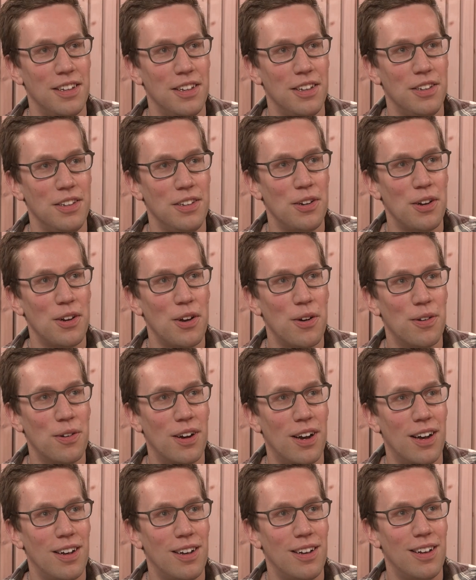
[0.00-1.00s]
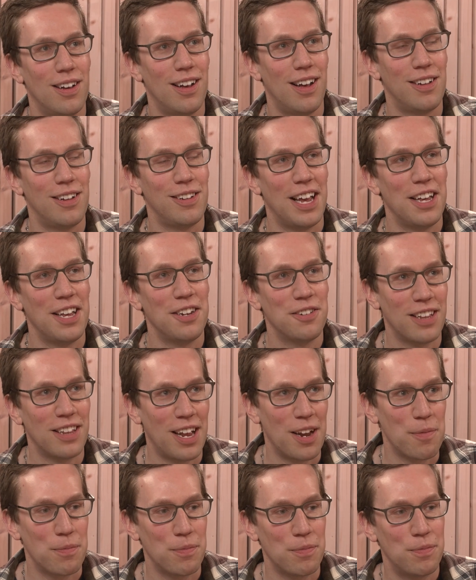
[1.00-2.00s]
You know, I'll answer
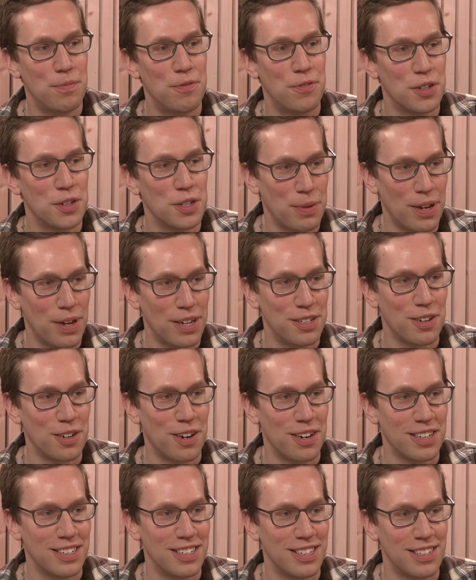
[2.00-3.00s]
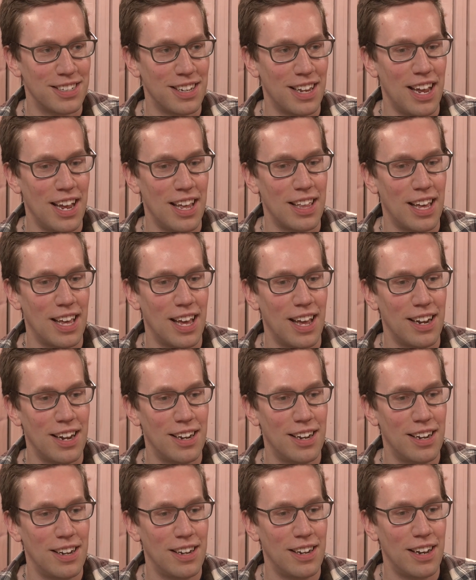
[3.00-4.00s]
that first by starting to say that
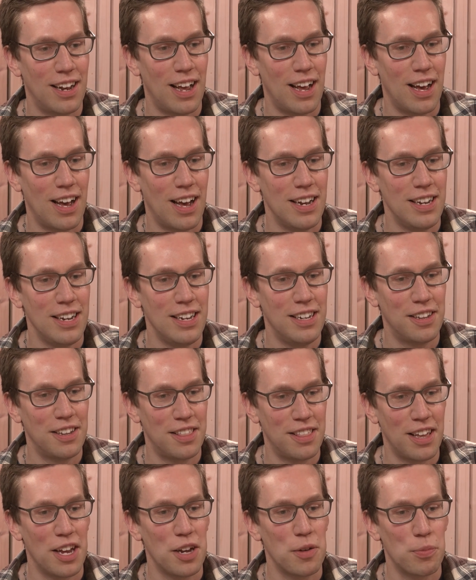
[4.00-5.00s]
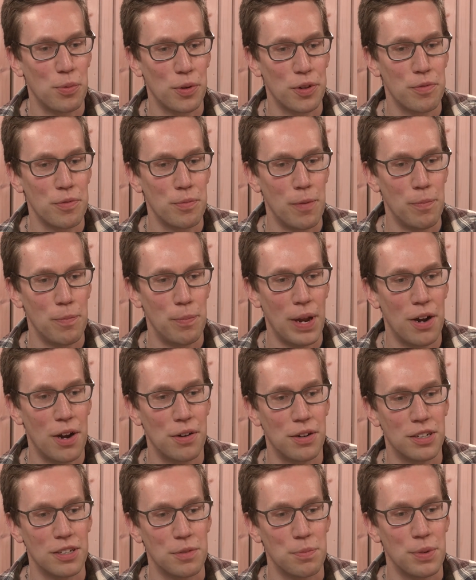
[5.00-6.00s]
I need to thank both of my
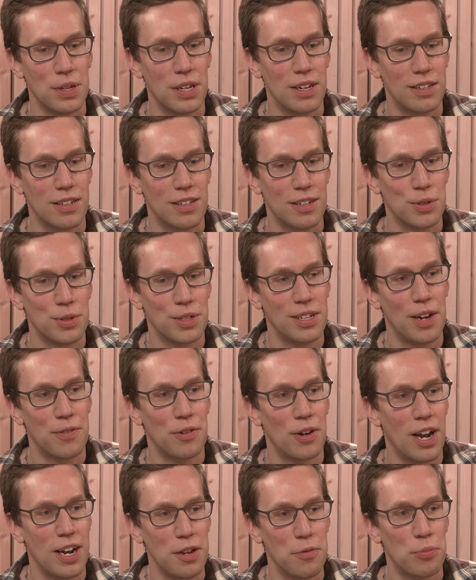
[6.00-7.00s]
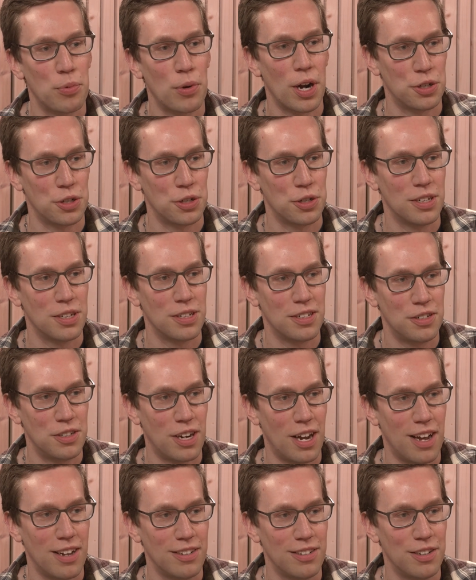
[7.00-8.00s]
parents because there was never any pressure as a
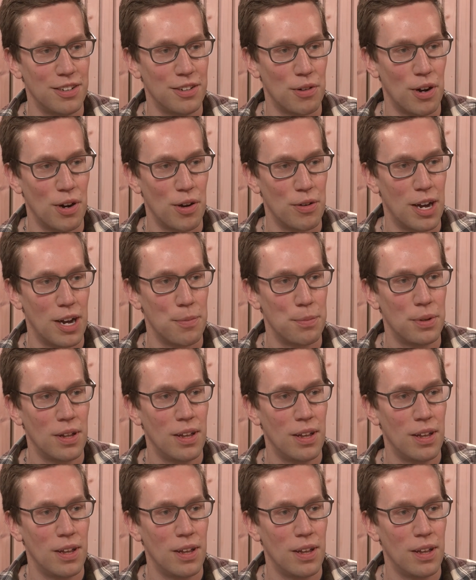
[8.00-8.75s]
child to grow up